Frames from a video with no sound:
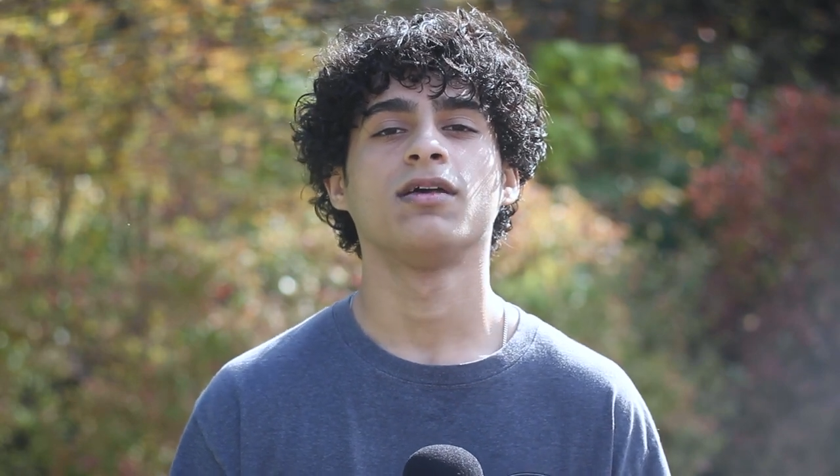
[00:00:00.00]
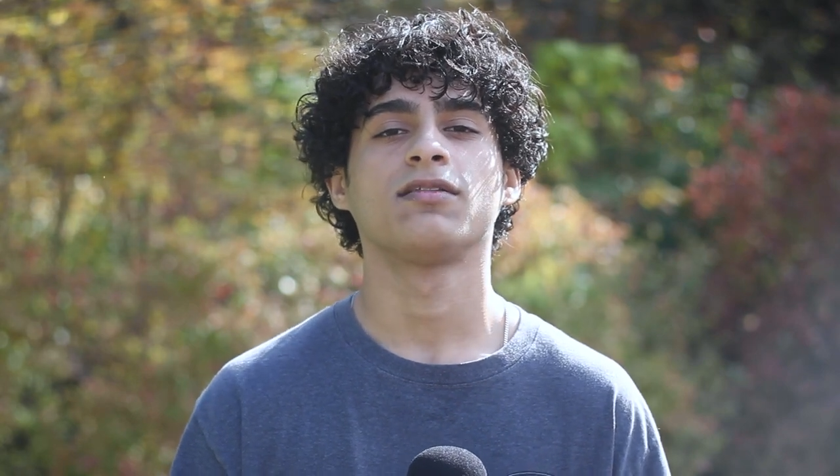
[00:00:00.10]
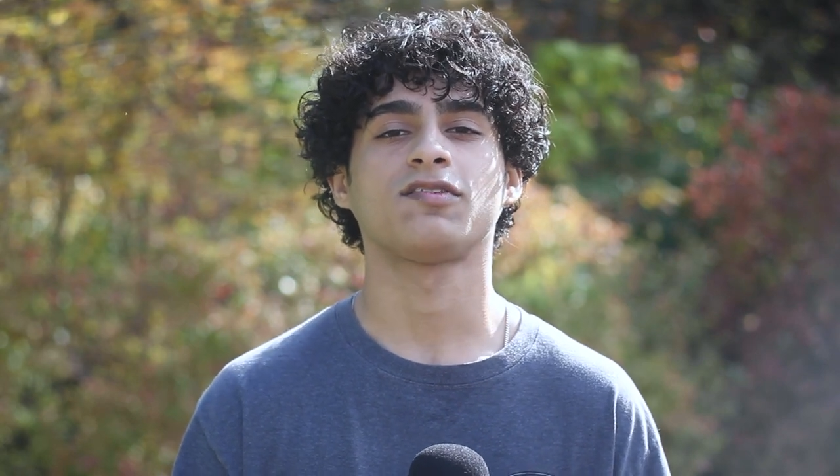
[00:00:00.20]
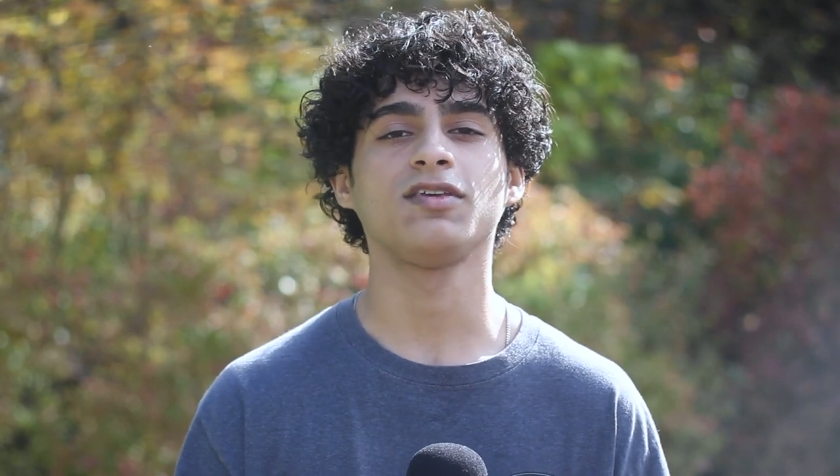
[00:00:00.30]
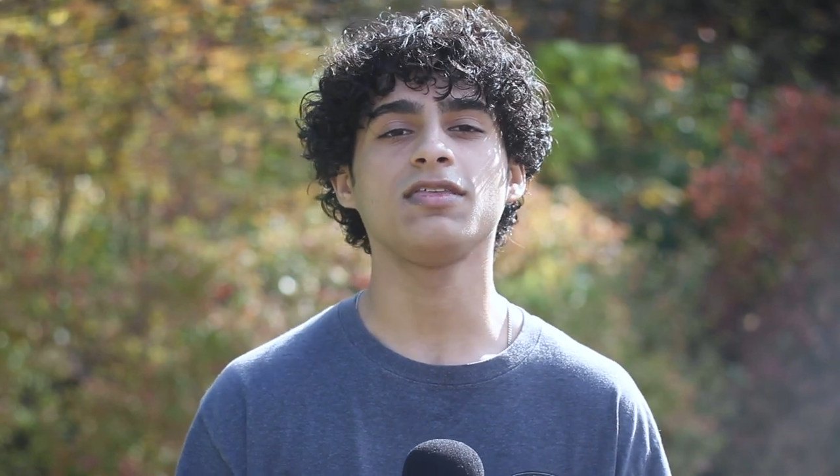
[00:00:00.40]

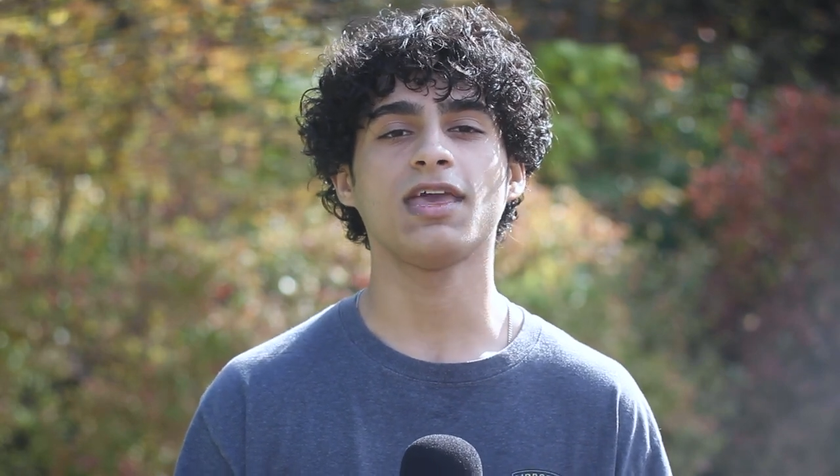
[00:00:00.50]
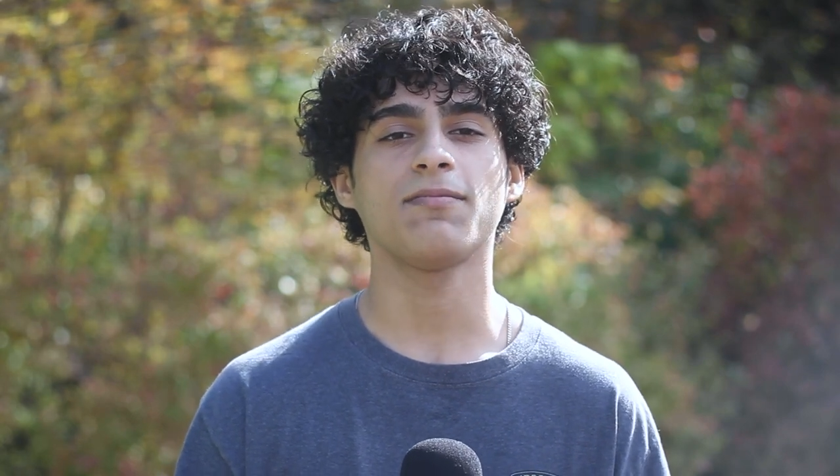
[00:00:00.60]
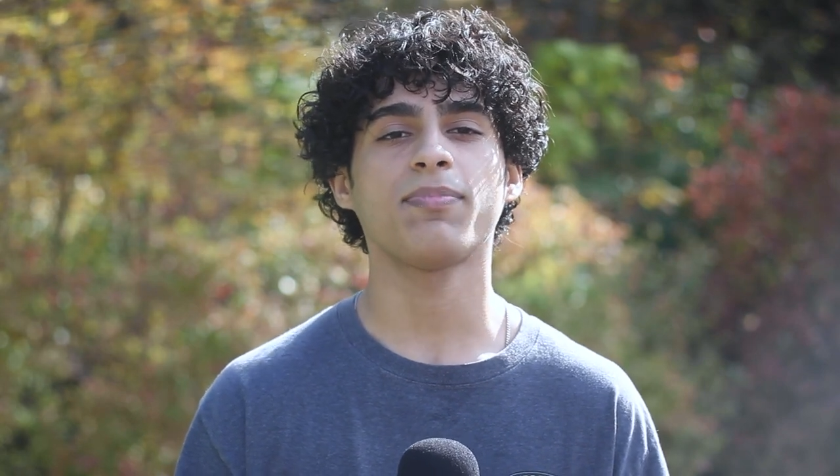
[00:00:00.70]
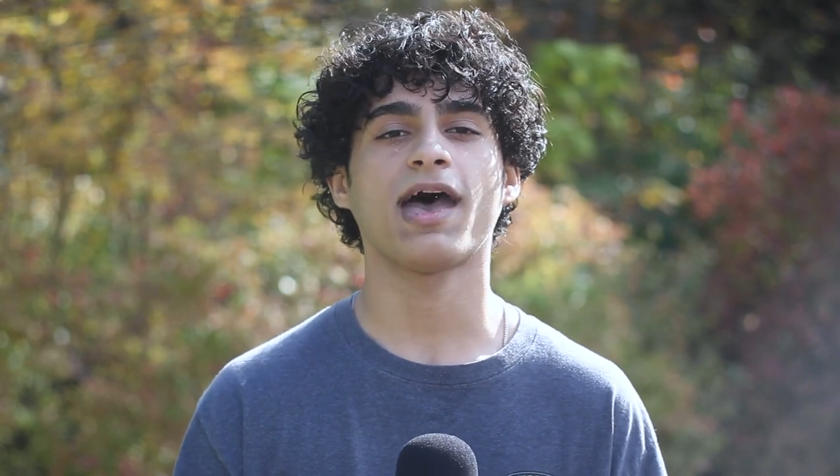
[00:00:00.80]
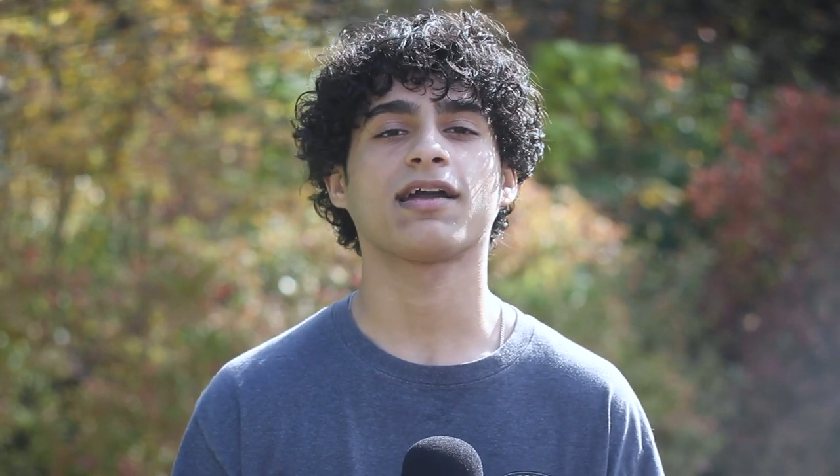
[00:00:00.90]
to see the
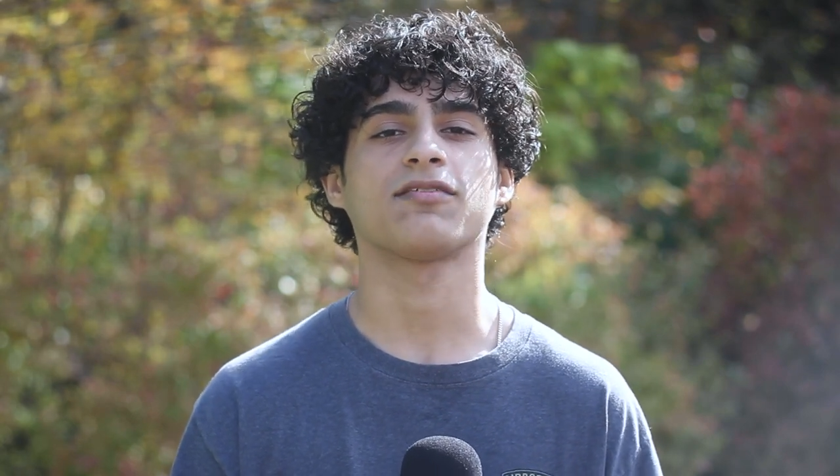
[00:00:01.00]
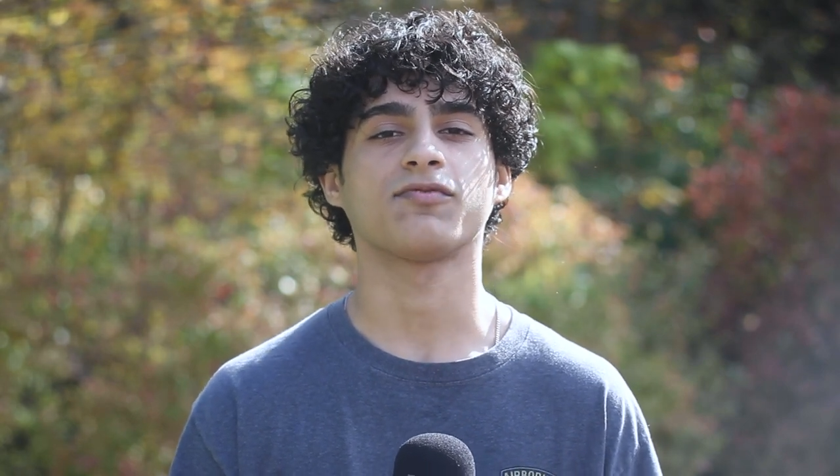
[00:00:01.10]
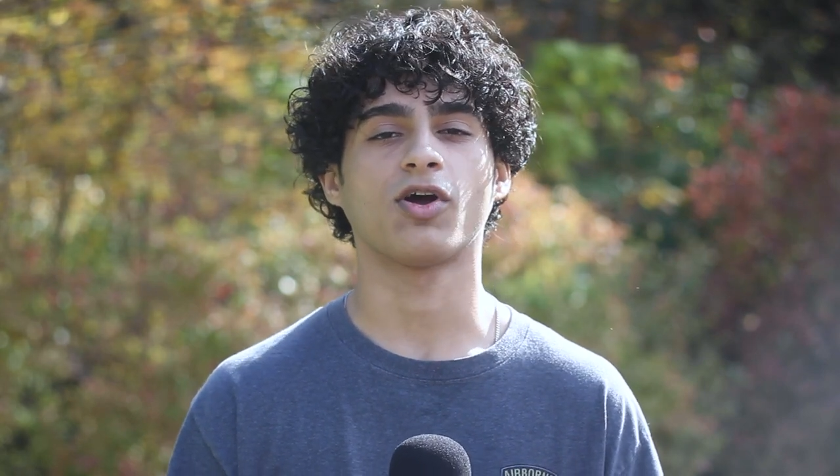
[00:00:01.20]
impact of